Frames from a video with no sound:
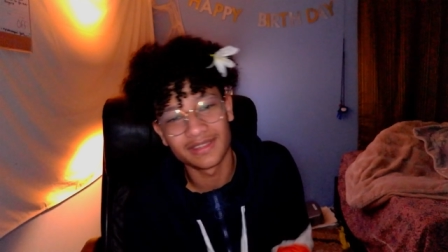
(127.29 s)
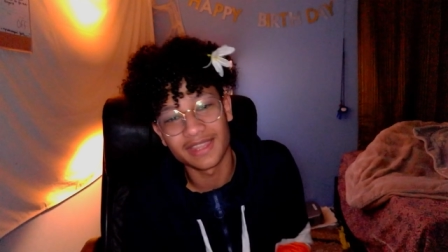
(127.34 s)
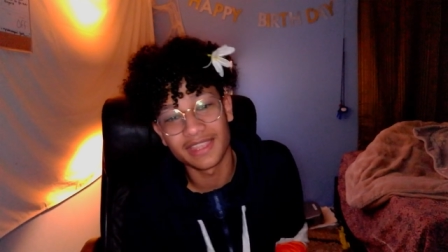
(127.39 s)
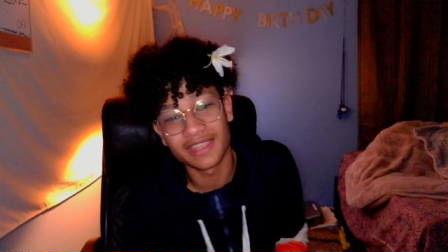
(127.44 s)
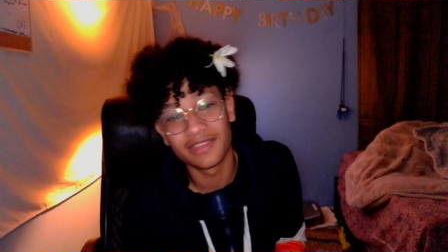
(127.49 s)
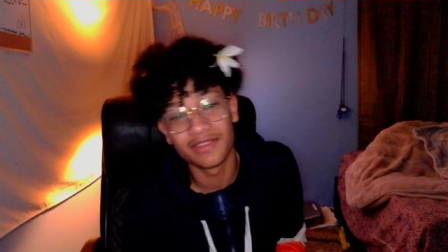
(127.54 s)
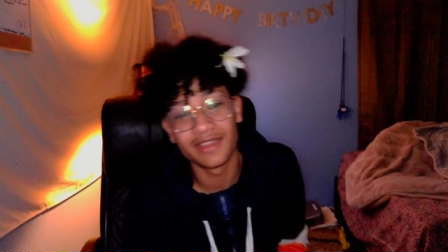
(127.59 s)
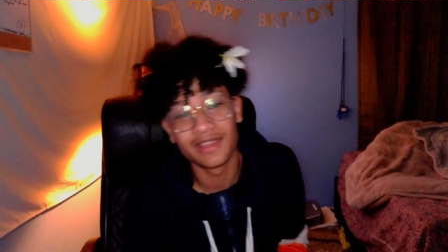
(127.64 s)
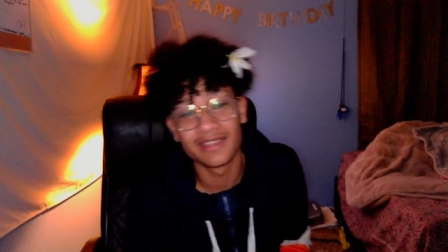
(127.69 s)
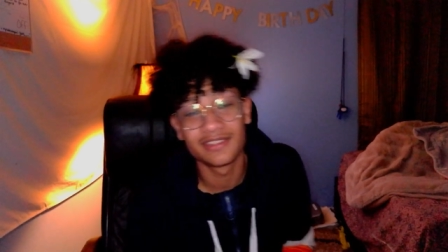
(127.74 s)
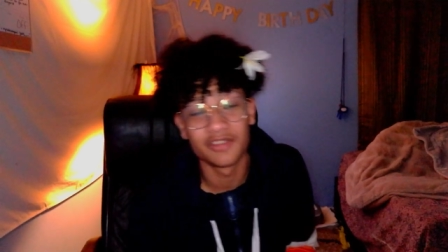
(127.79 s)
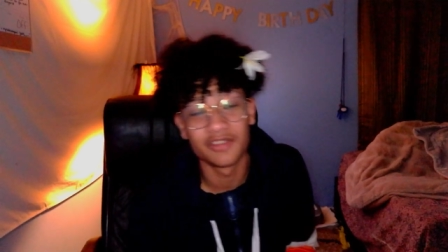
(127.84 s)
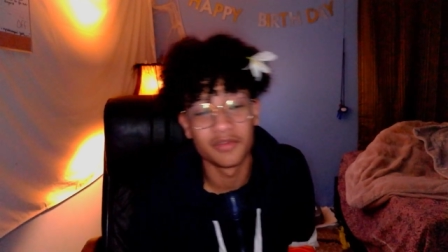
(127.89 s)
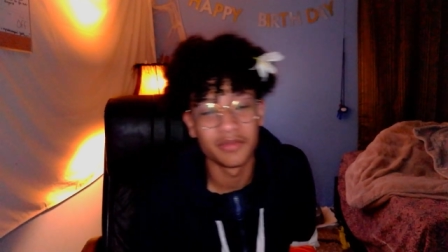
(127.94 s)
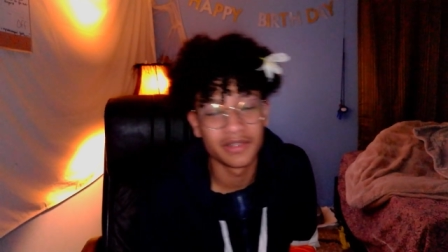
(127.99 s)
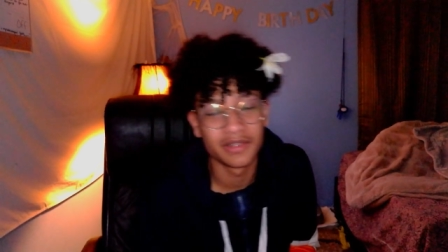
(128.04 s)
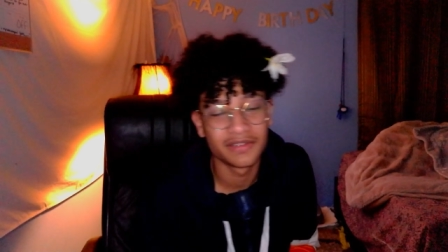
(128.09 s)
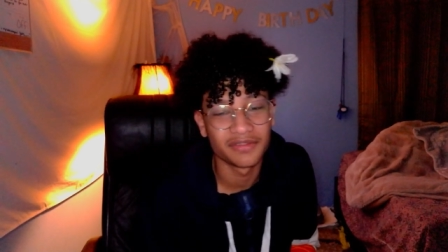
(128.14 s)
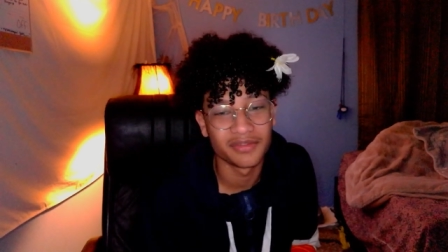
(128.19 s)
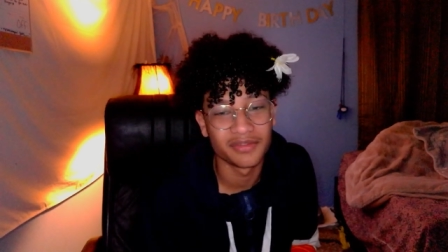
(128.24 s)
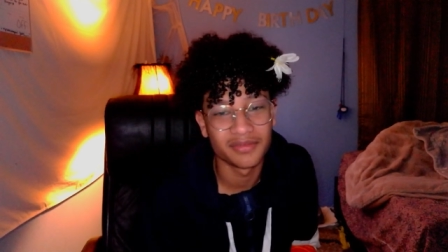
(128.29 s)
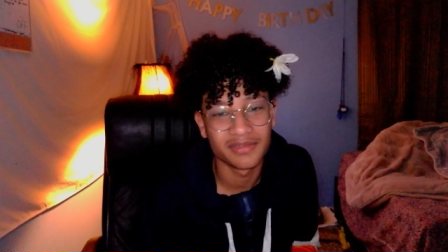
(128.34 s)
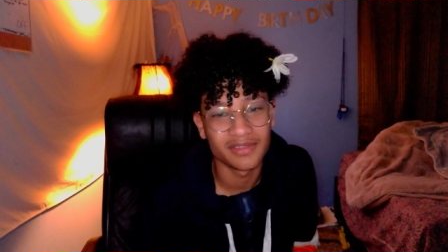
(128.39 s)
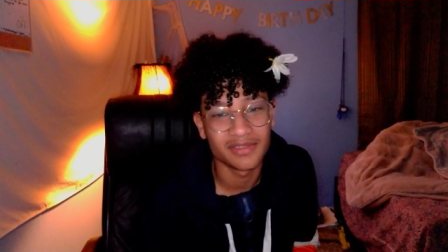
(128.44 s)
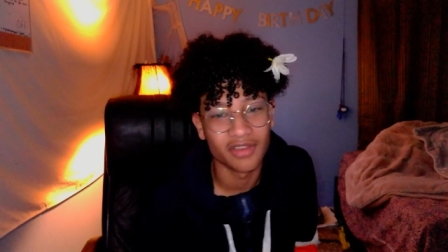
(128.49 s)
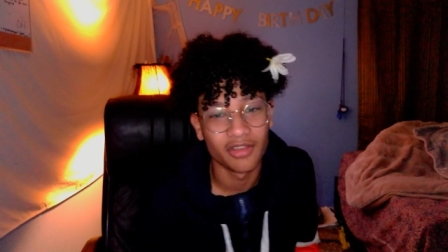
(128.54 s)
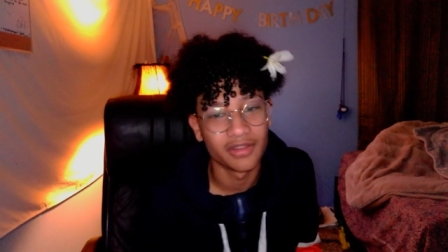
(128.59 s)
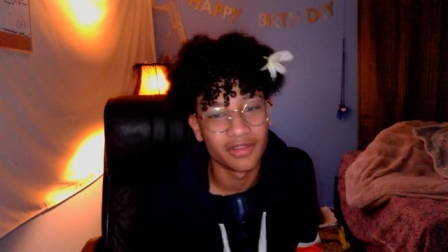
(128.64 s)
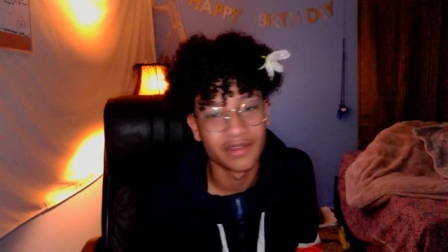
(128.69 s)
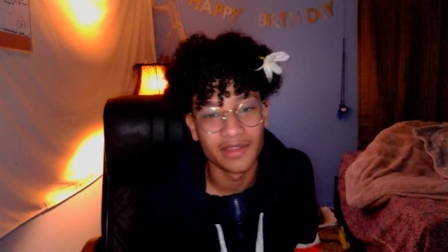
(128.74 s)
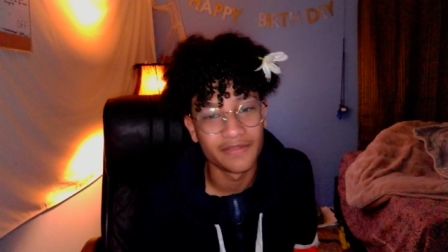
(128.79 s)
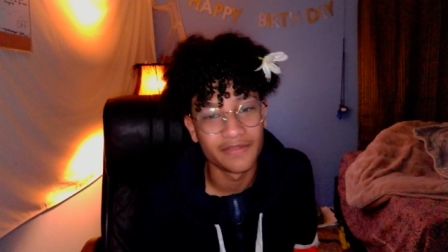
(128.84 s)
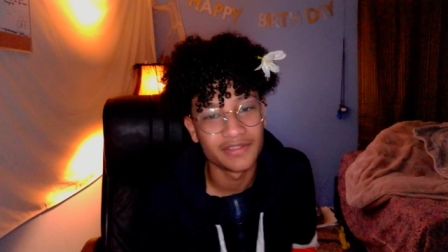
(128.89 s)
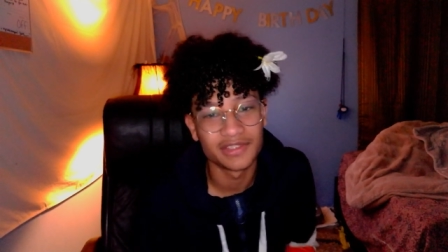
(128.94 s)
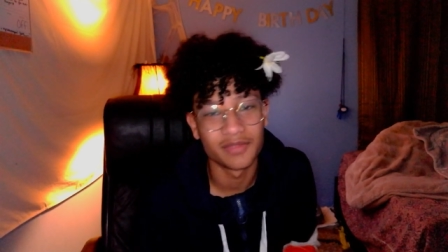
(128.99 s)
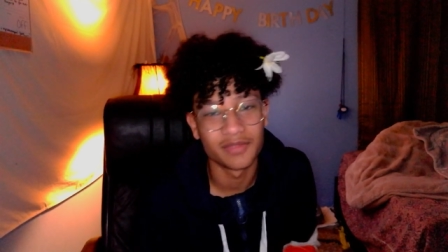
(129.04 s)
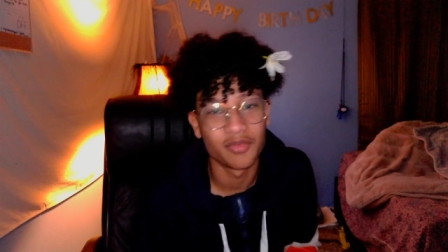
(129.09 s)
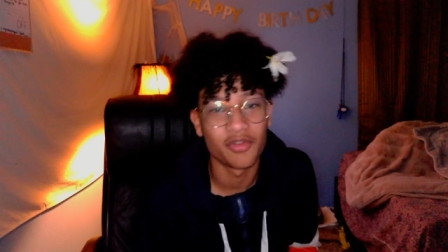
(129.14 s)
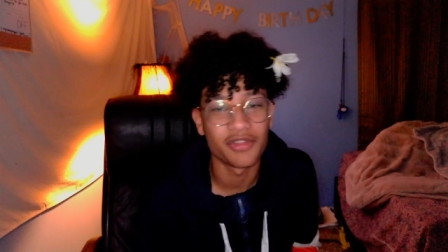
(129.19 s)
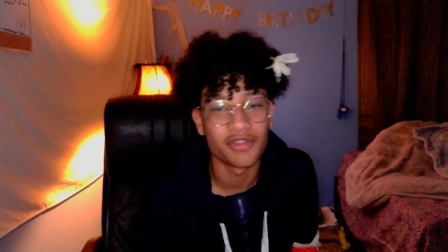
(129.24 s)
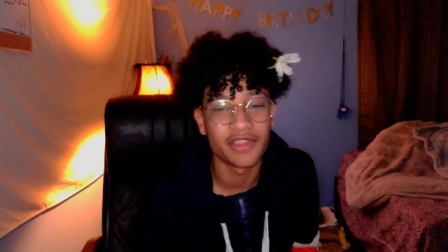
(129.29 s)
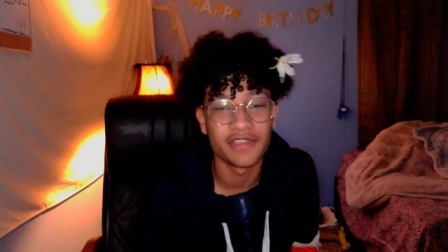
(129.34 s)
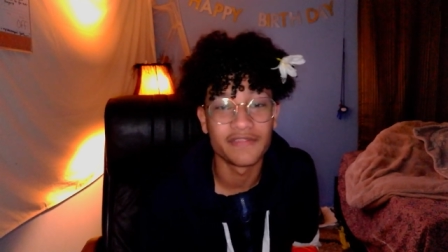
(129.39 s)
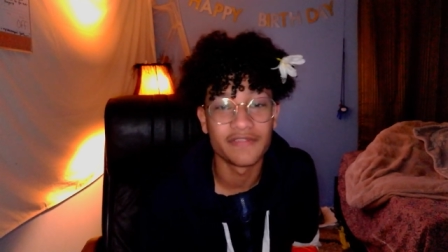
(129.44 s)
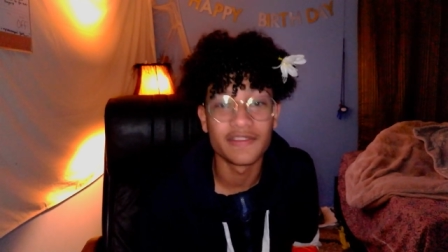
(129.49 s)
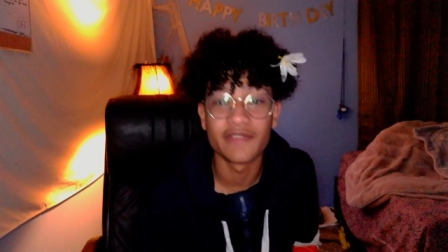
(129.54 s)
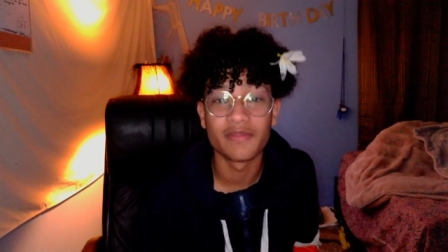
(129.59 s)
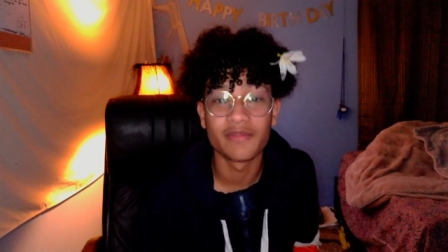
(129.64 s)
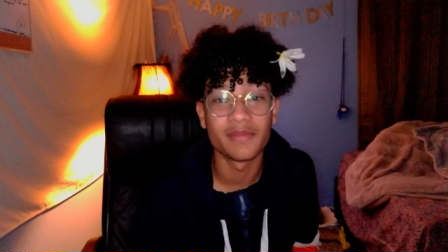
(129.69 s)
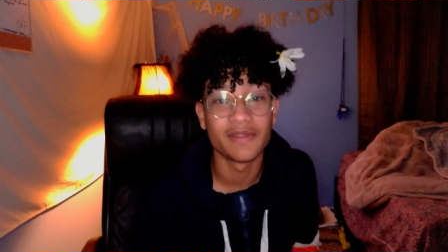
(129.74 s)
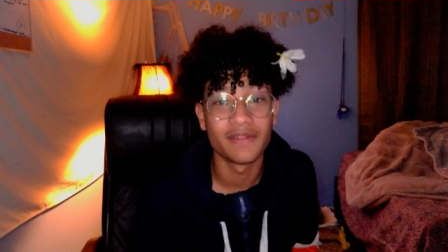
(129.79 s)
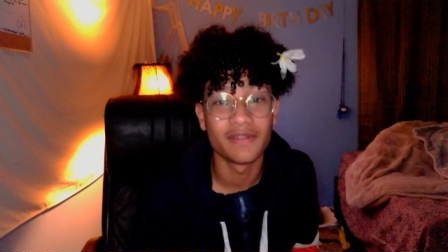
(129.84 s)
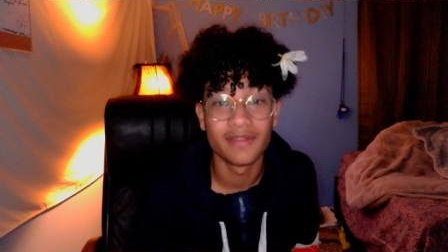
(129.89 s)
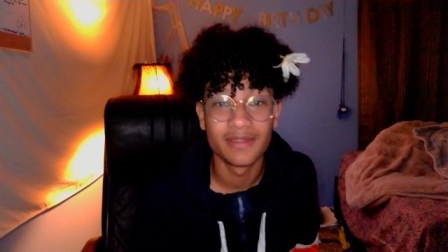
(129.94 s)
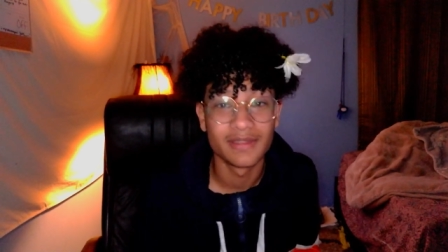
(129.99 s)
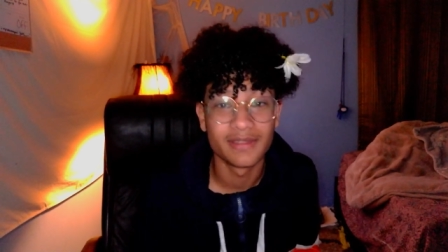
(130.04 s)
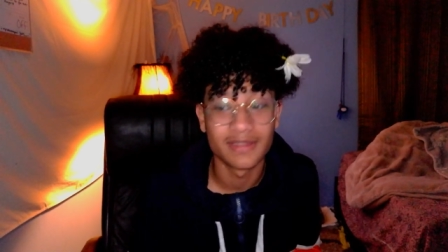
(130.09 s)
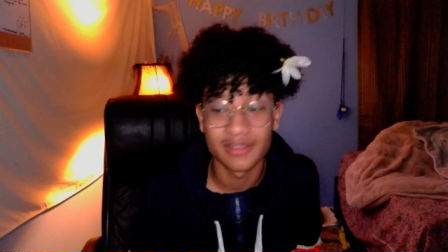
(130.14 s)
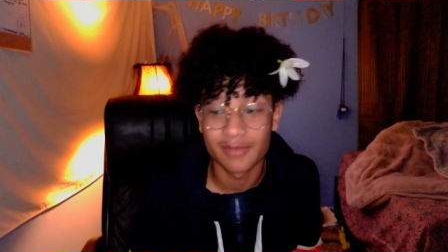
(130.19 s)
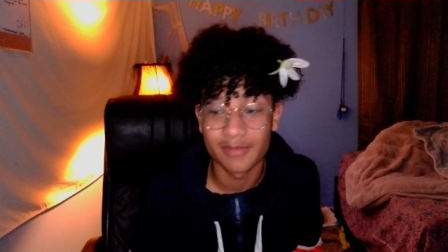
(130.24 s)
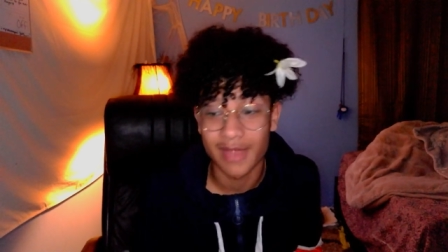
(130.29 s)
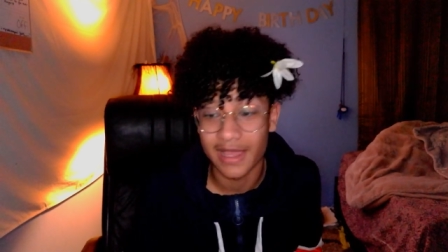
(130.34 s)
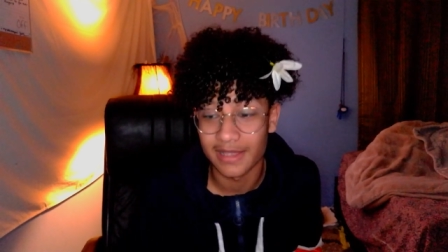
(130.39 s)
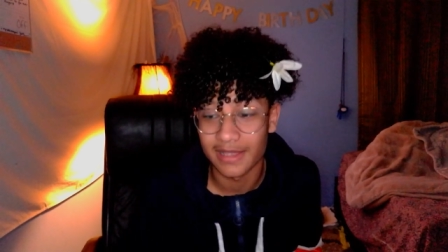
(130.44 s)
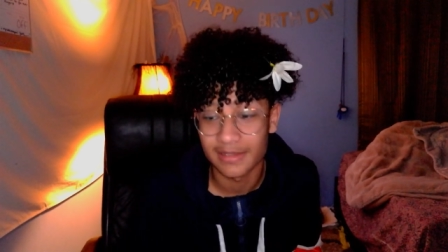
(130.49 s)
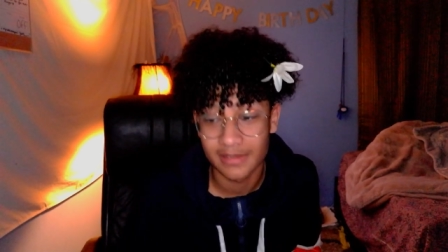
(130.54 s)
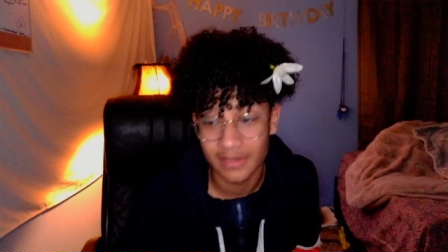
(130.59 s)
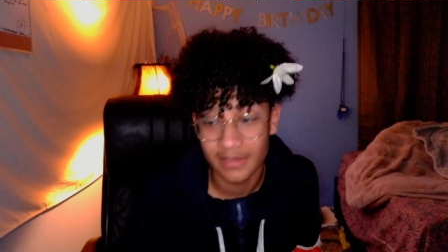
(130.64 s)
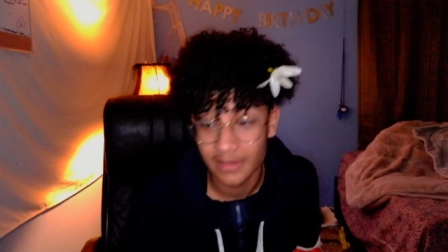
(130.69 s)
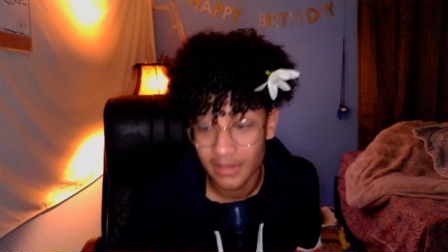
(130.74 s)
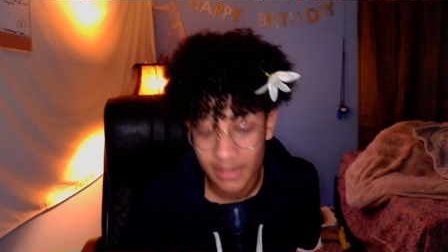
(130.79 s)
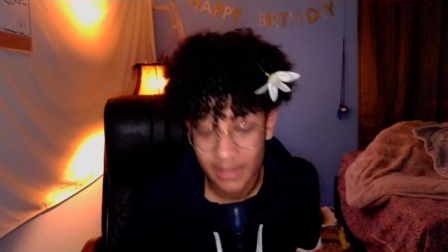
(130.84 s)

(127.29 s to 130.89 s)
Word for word: Thank you guys so much for all the love and support that you've given me this past.